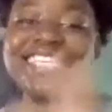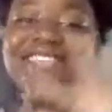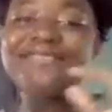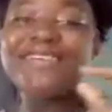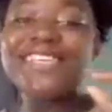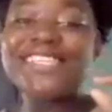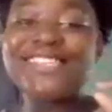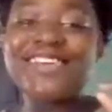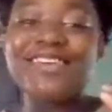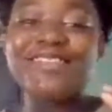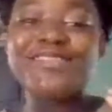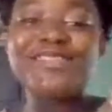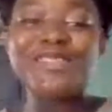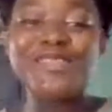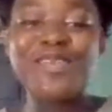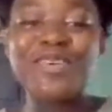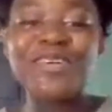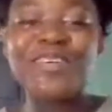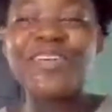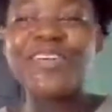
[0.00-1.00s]
this might
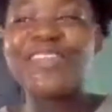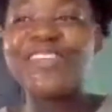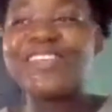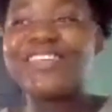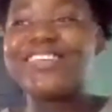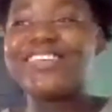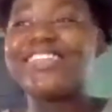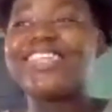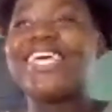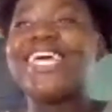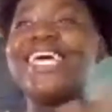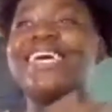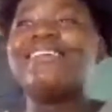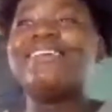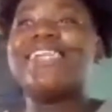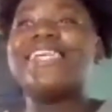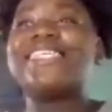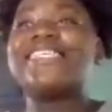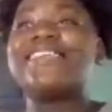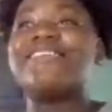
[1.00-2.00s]
sound so old,
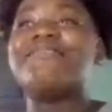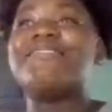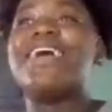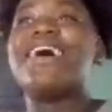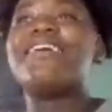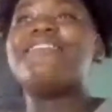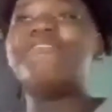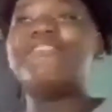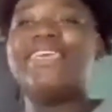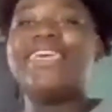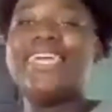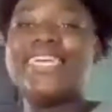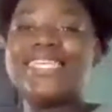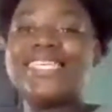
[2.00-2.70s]
but we have